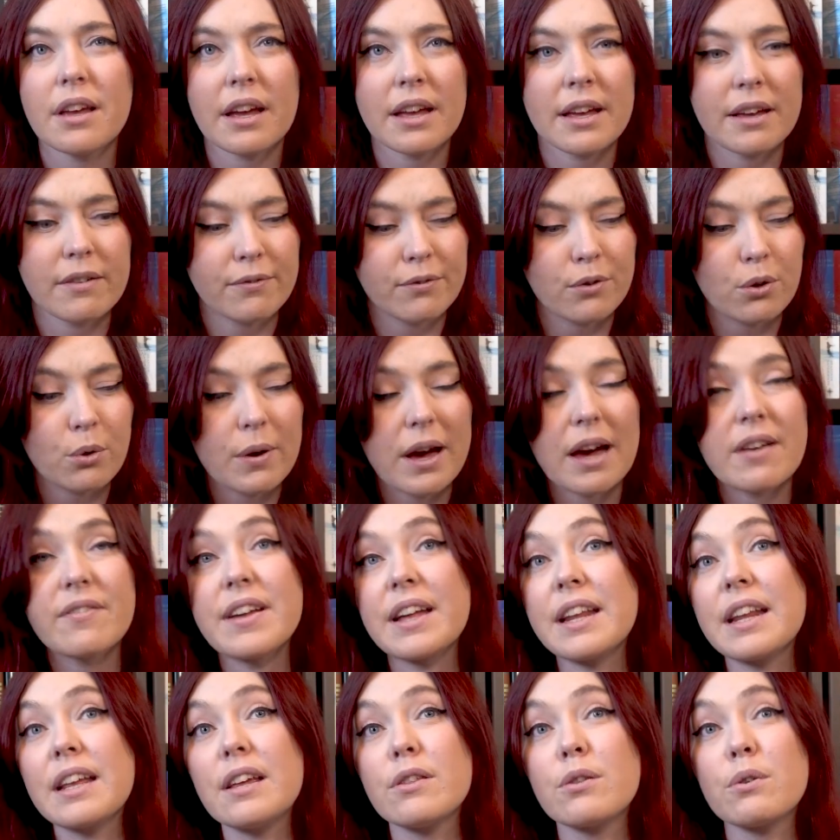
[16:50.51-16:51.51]
If you have
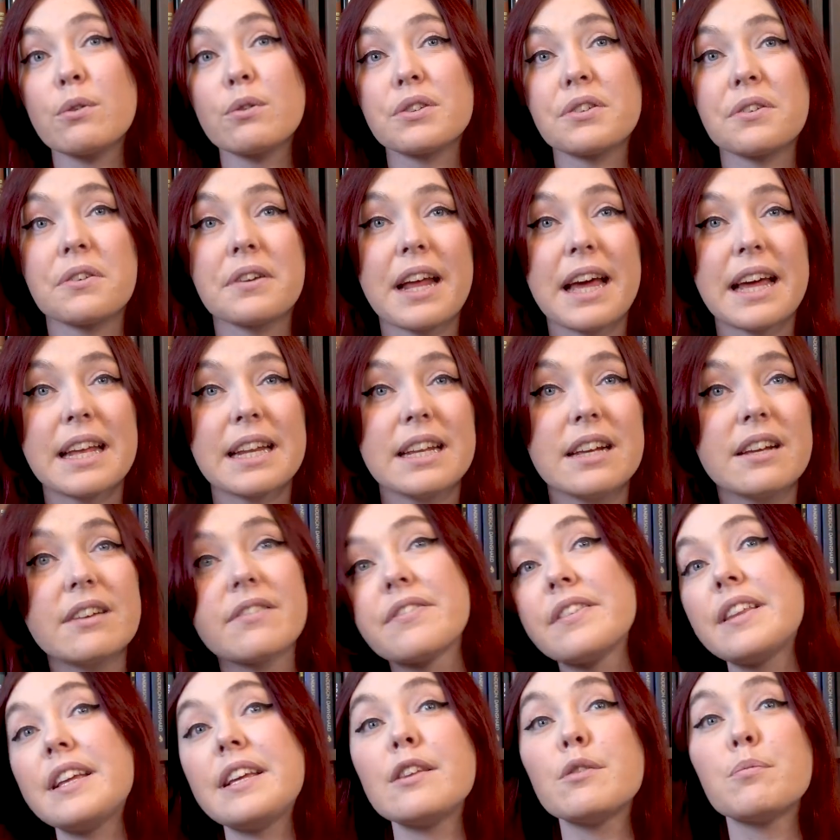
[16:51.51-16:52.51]
any thoughts on any of
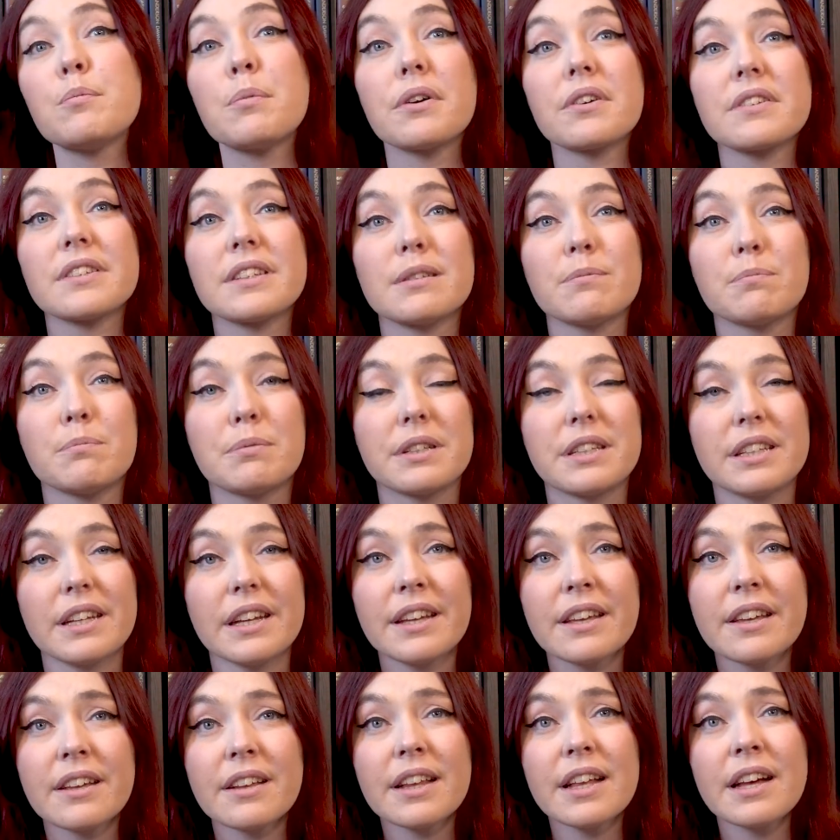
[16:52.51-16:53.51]
these books in
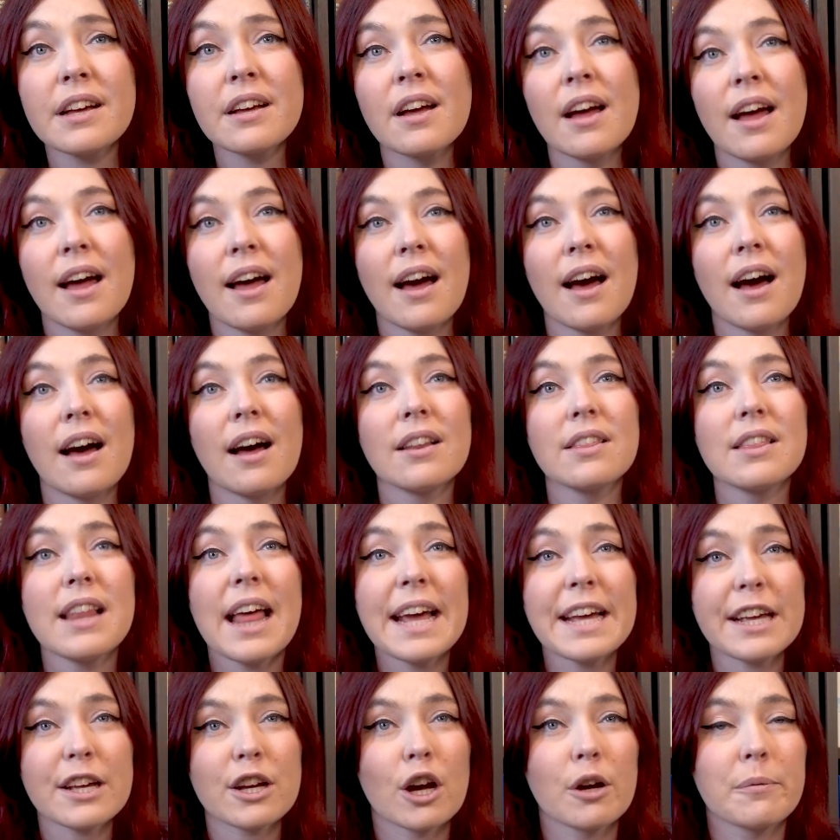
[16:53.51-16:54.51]
particular,
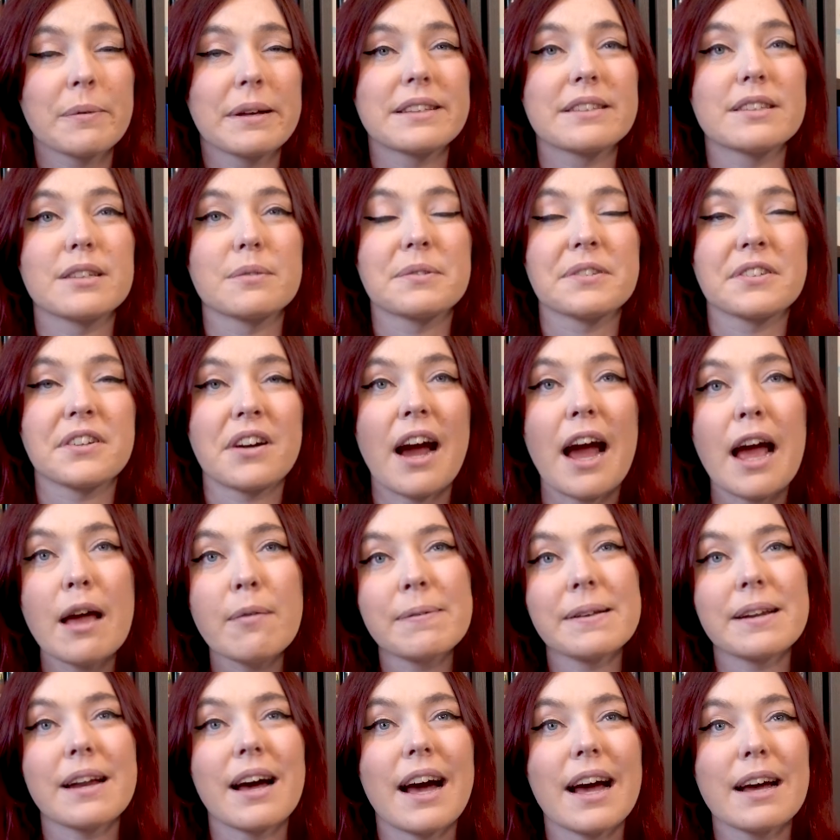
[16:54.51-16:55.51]
like, comment, subscribe,
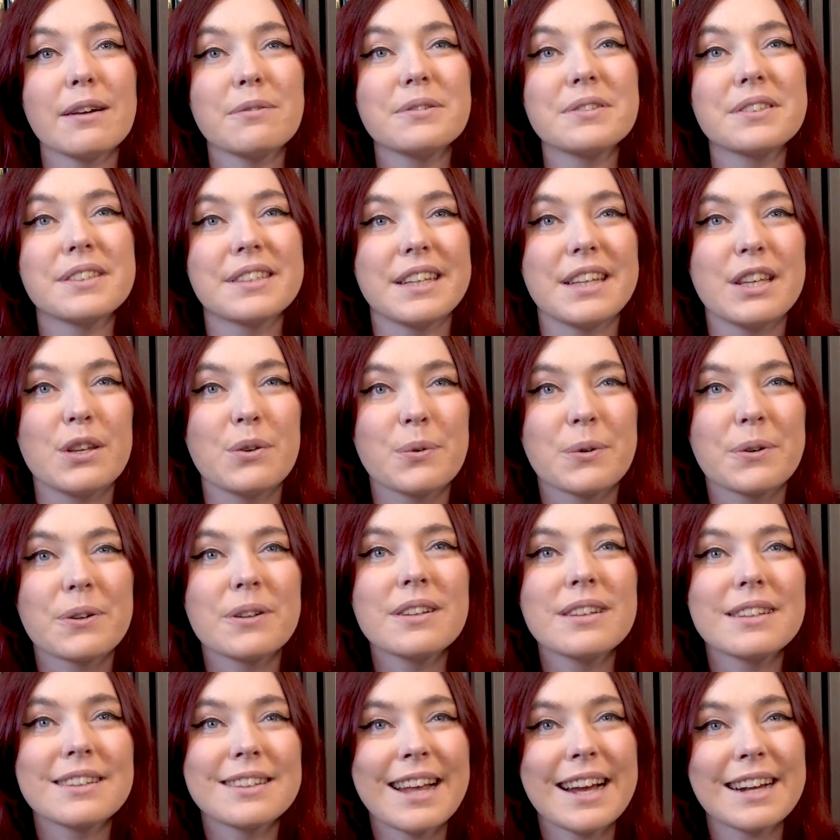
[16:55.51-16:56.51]
and I will see you
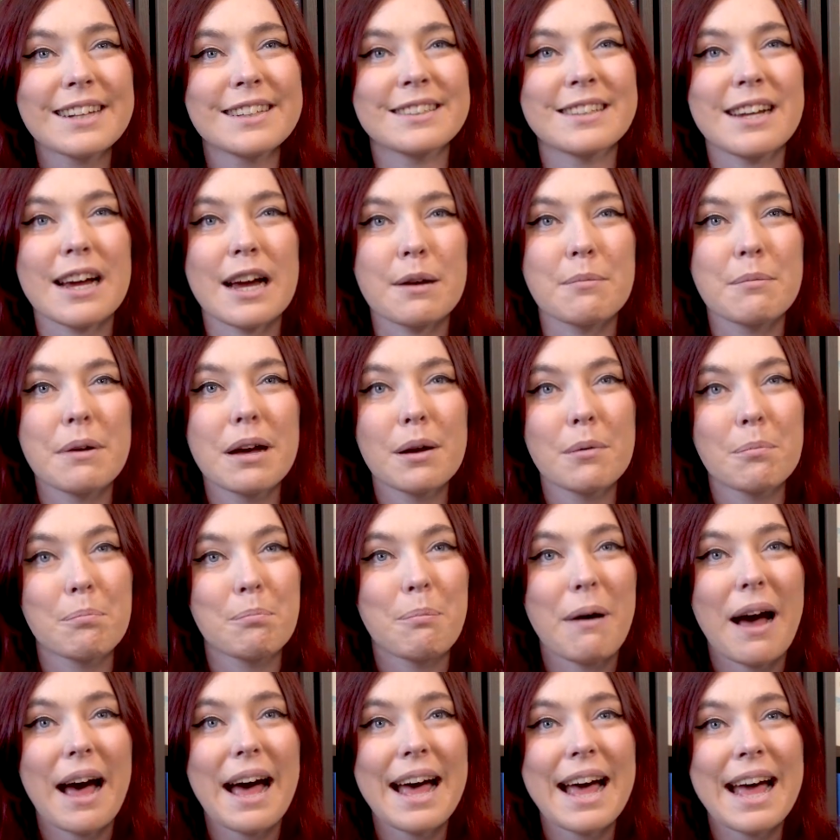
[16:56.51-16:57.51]
all next time.
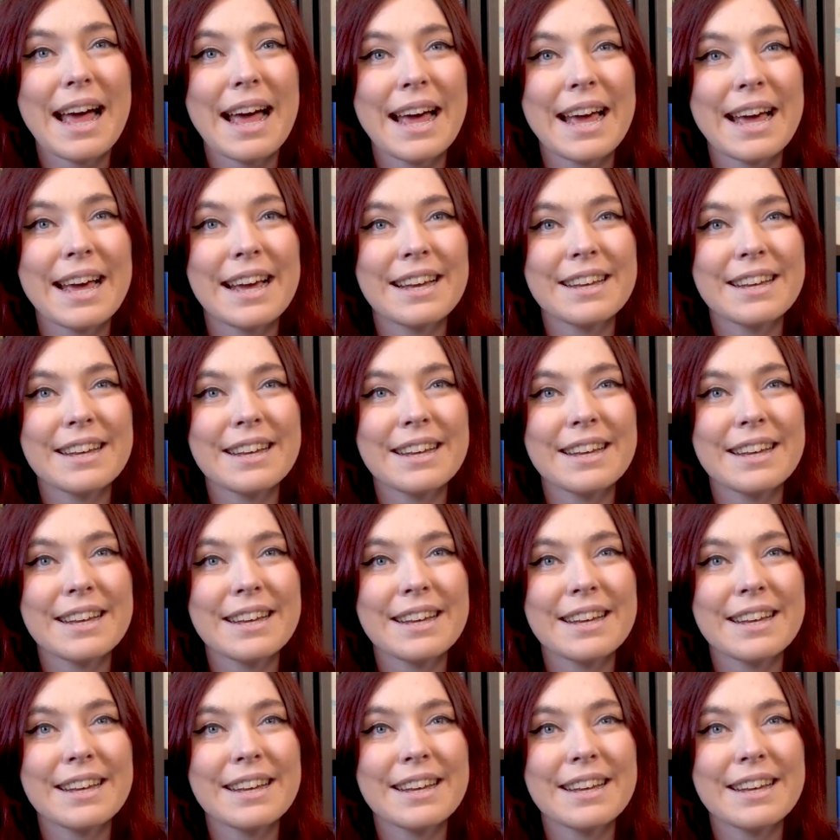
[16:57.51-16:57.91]
Bye!